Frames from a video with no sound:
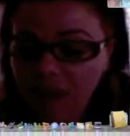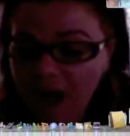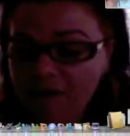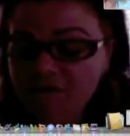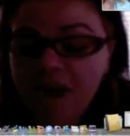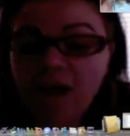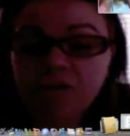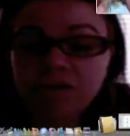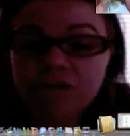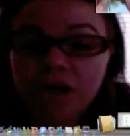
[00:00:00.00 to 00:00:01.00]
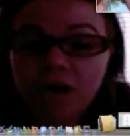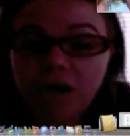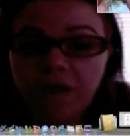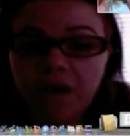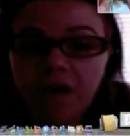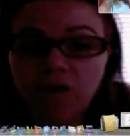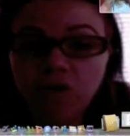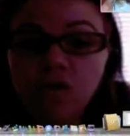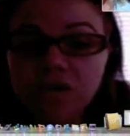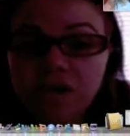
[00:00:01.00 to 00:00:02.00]
I found the
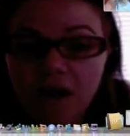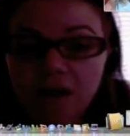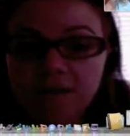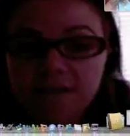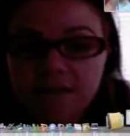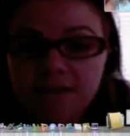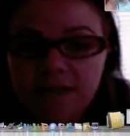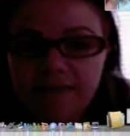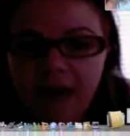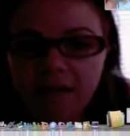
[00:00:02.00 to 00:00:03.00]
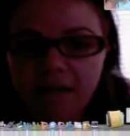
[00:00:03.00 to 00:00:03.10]
Google Docs did that for